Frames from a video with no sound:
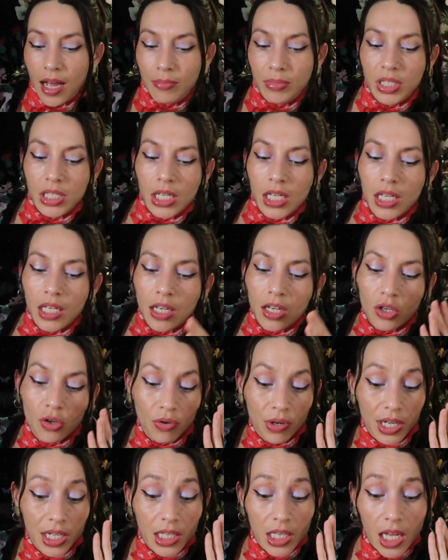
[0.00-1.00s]
I'm seeing a
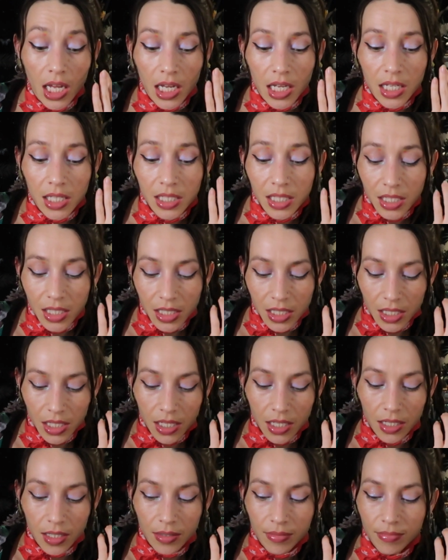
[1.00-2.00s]
green light.
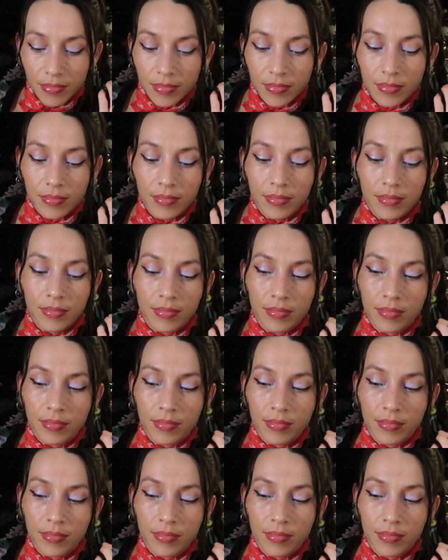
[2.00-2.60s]
Um,